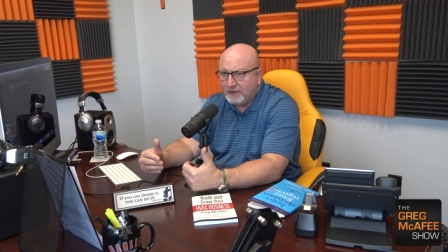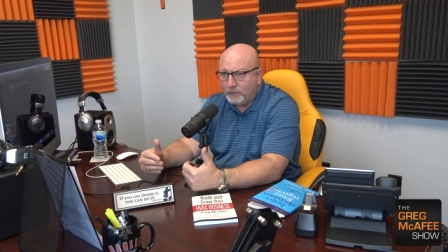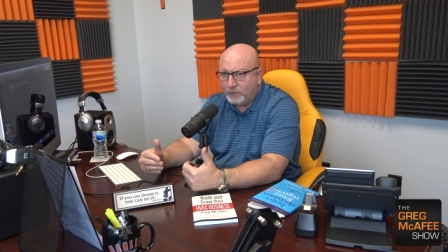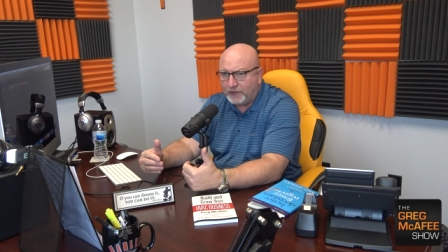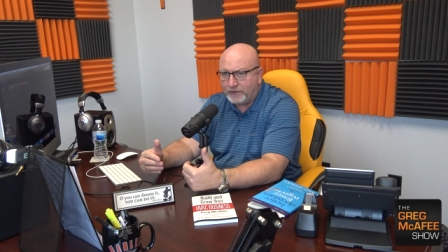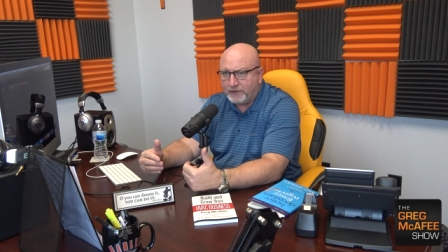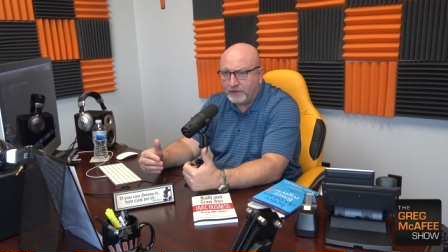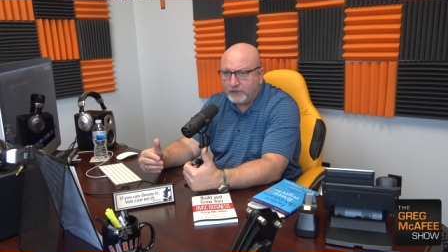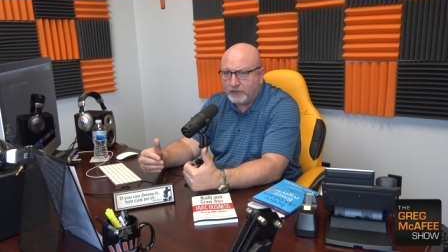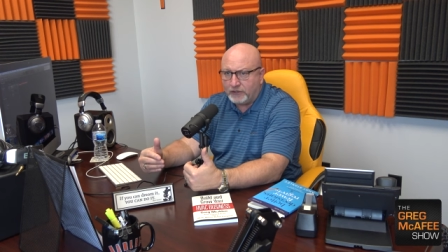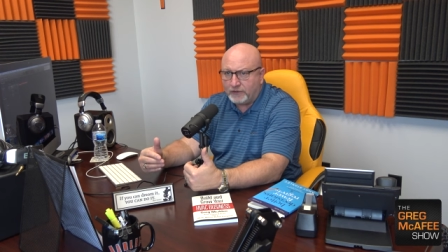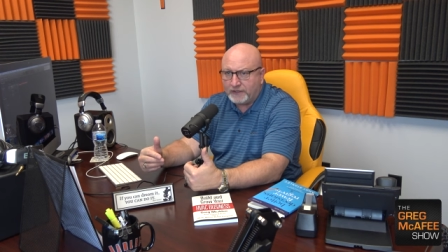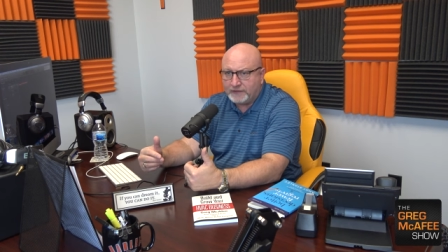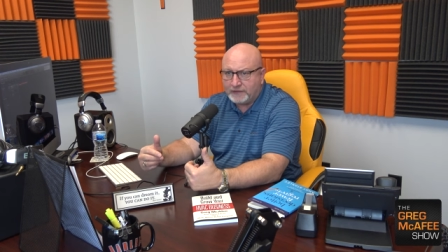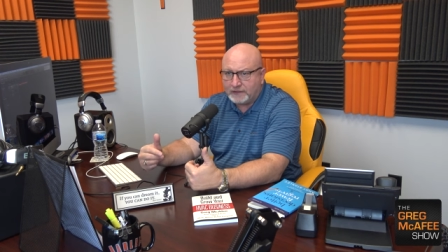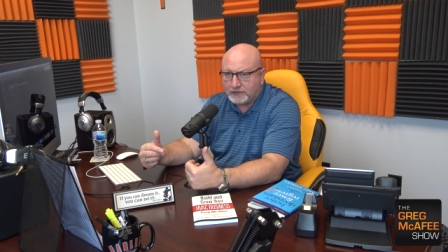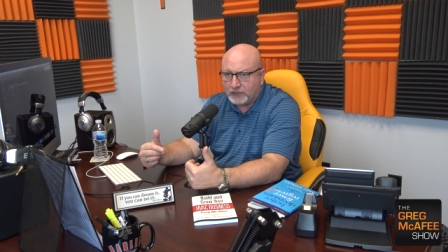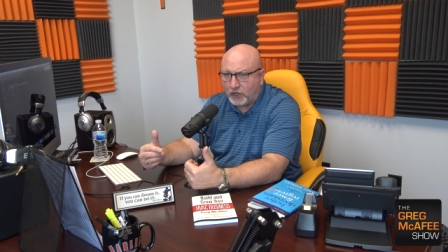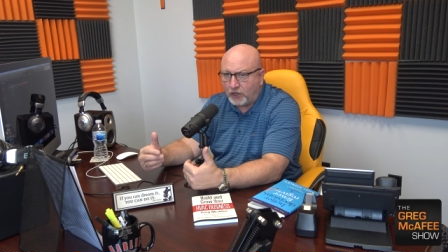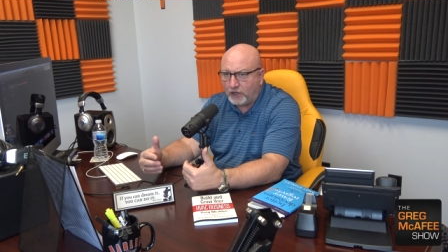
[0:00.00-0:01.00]
whether you're in
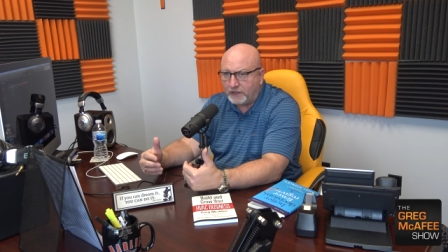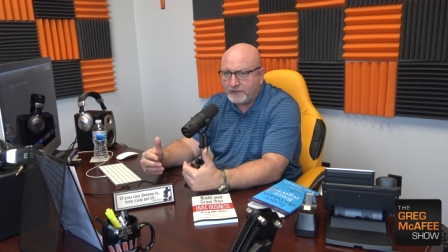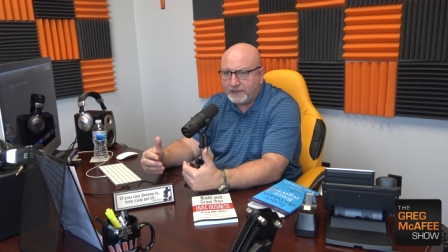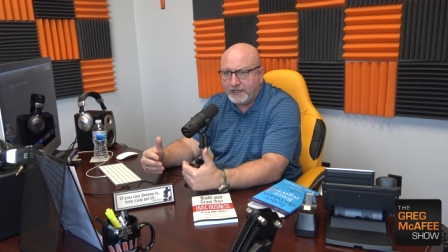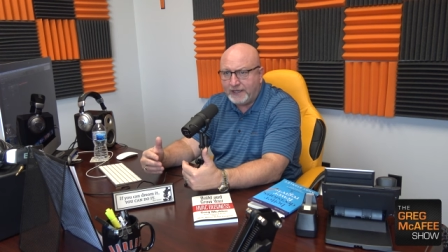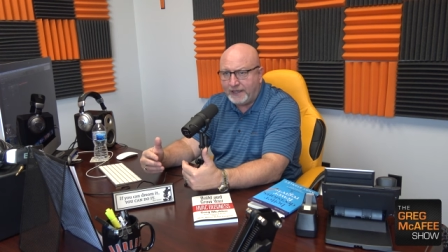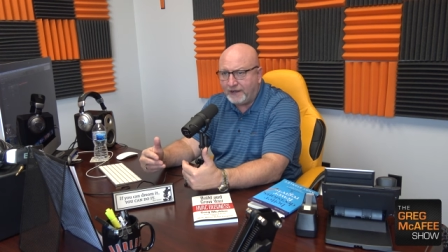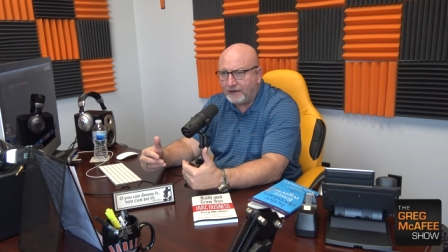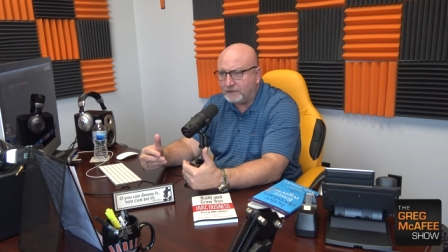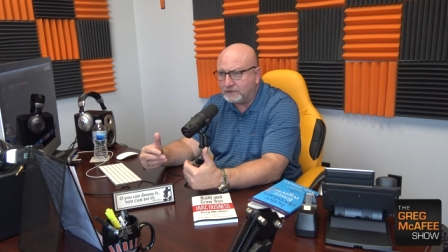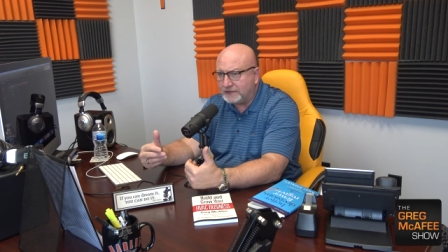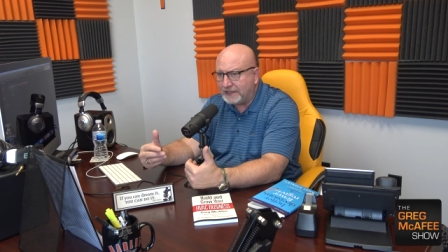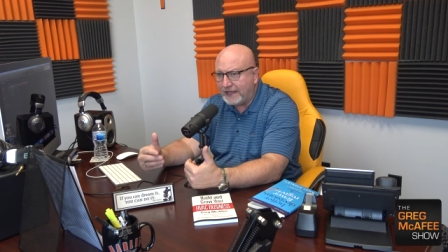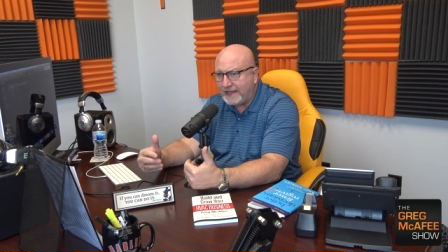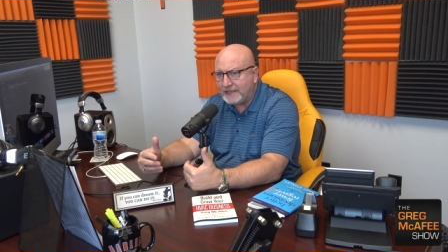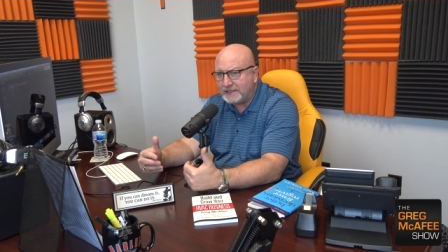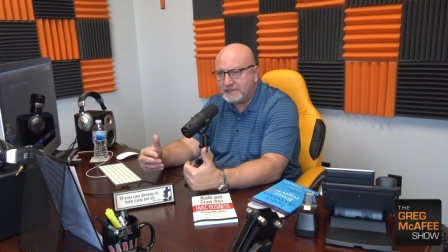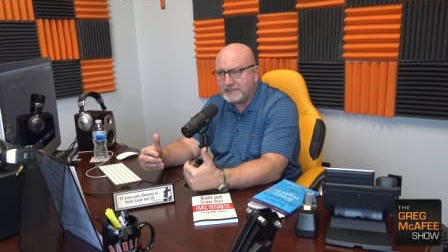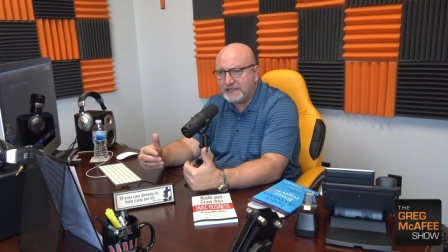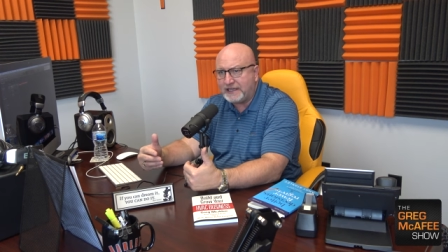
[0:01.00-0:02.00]
the lawn care,
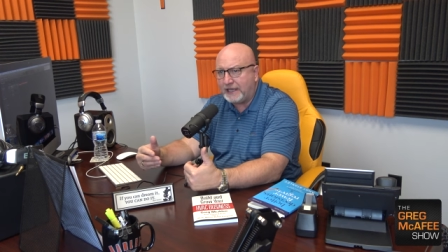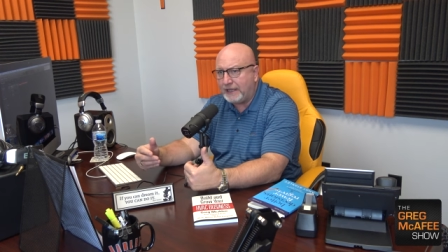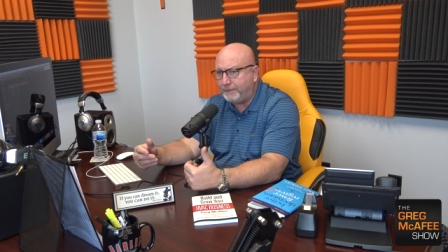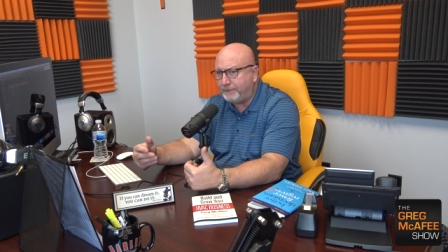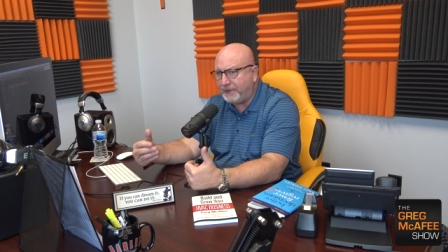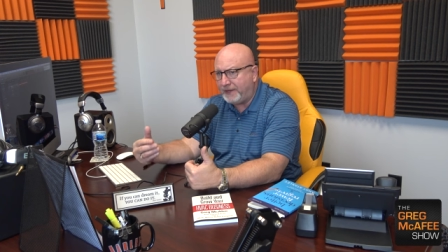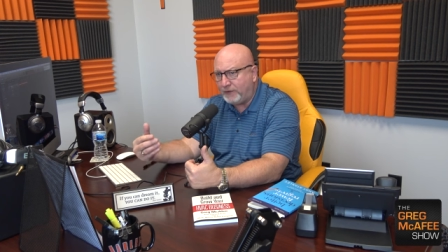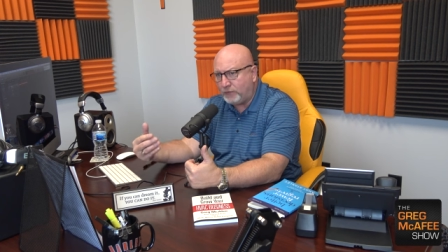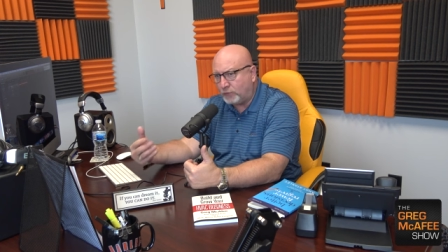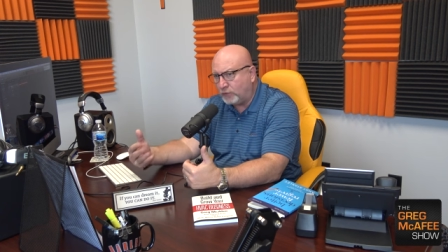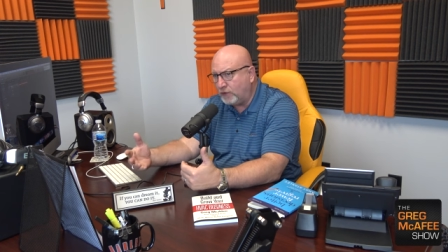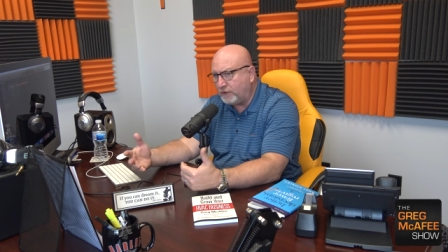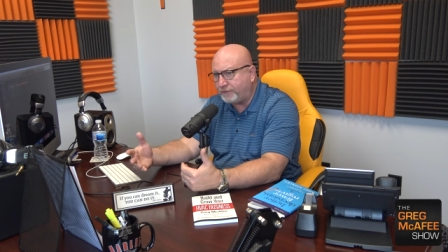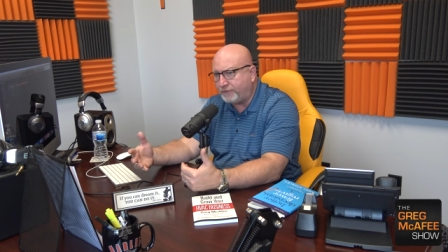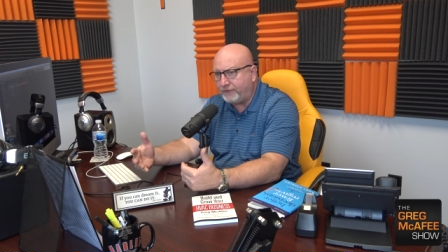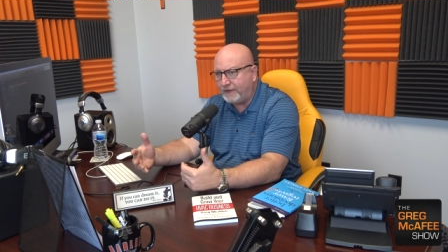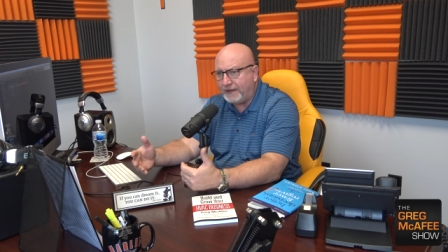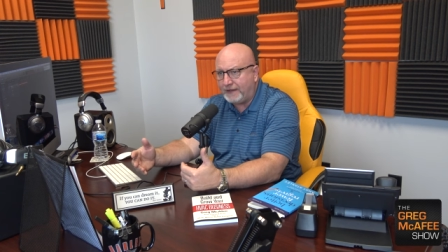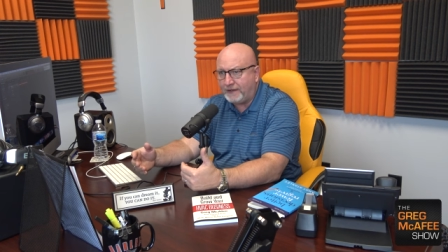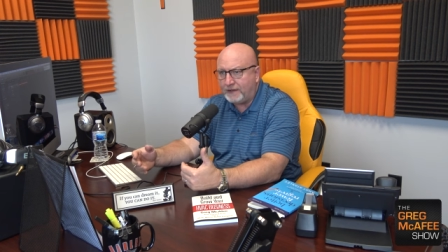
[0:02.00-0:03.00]
landscaping,
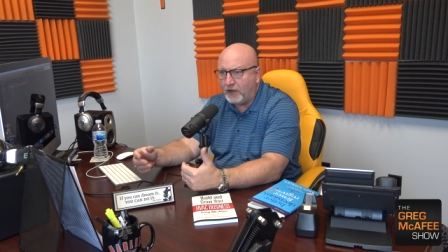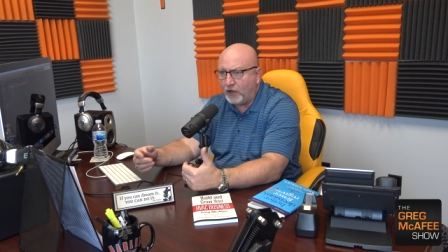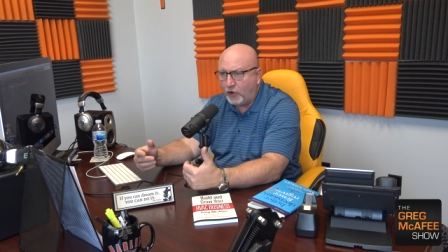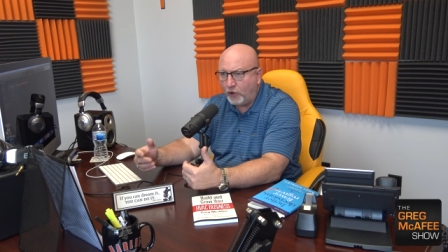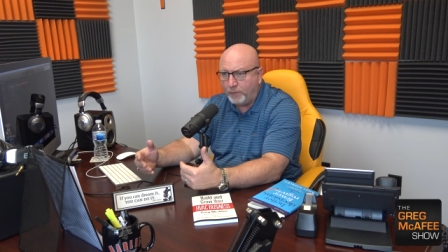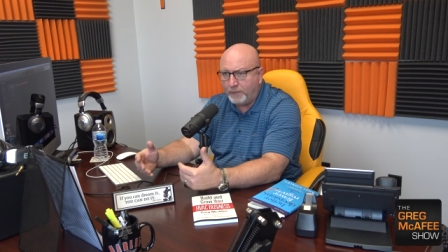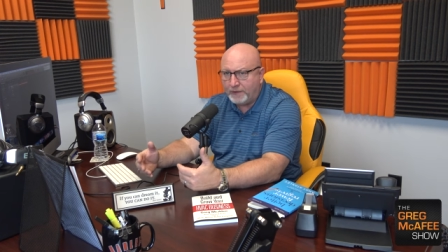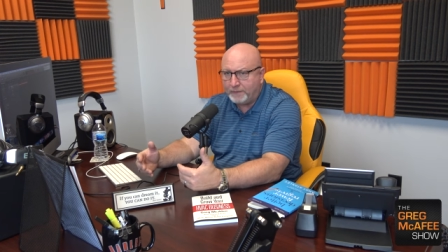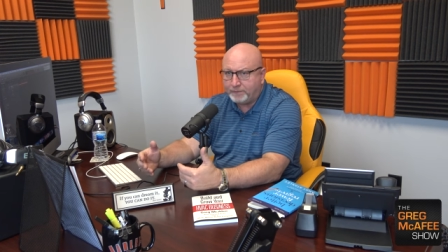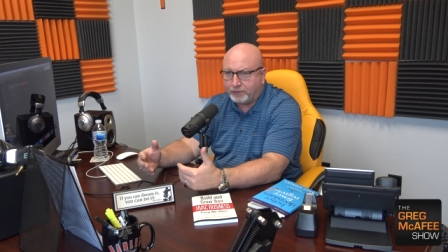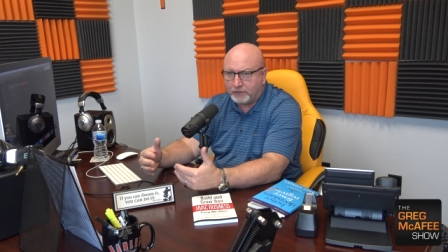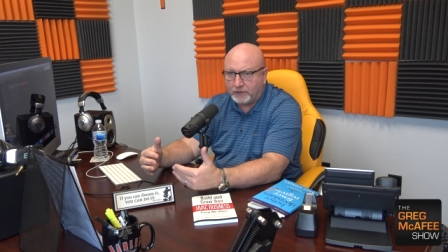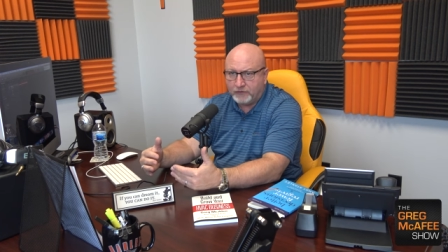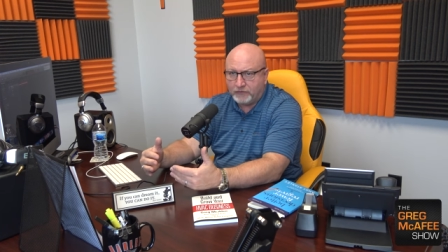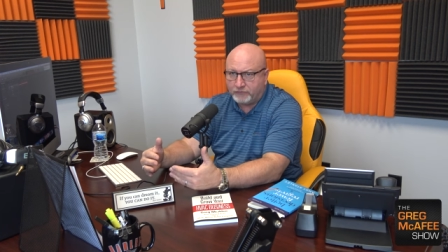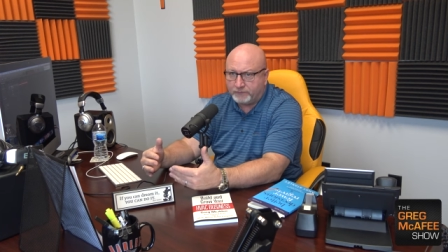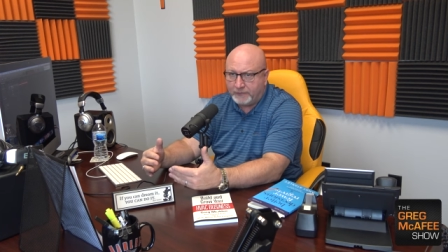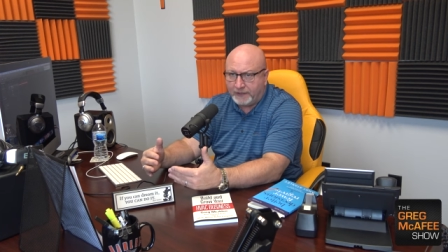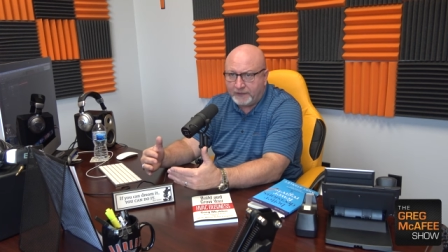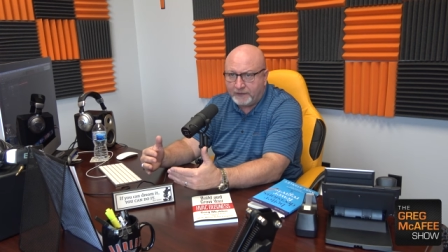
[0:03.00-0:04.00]
roofing, home
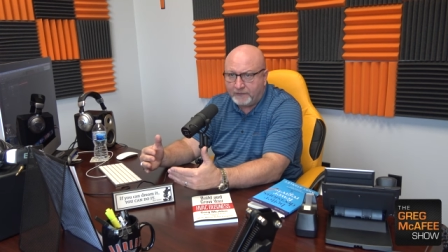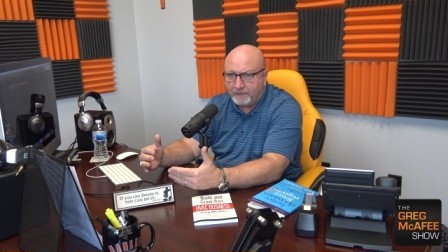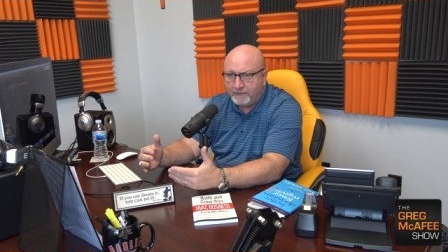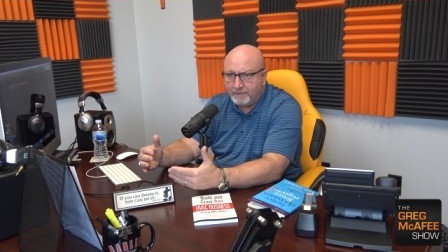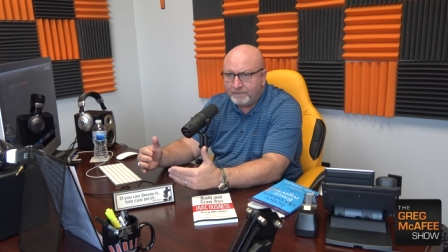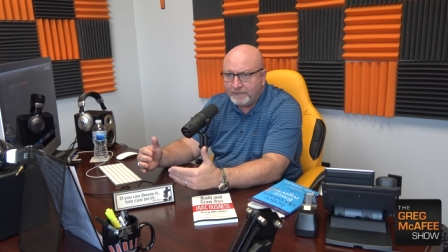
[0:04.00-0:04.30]
improvement,